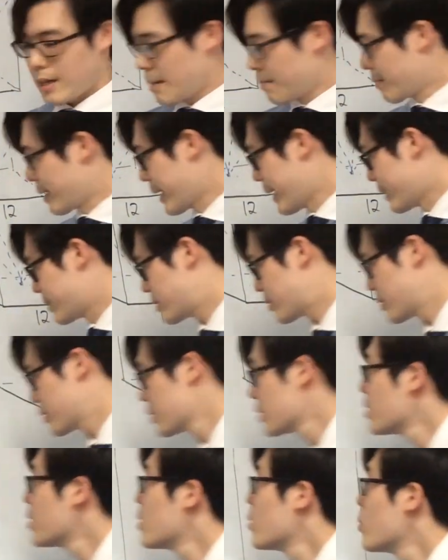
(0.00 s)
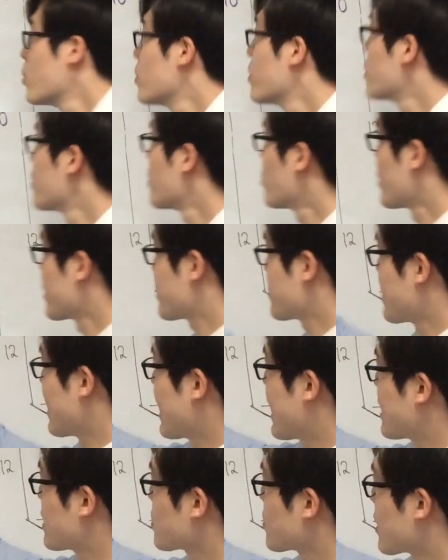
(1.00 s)
Plus, what's my
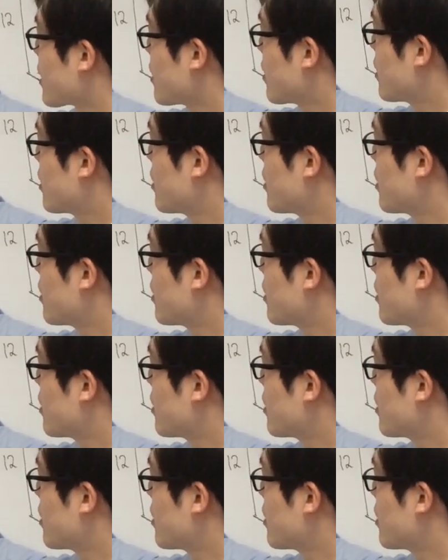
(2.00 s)
last one?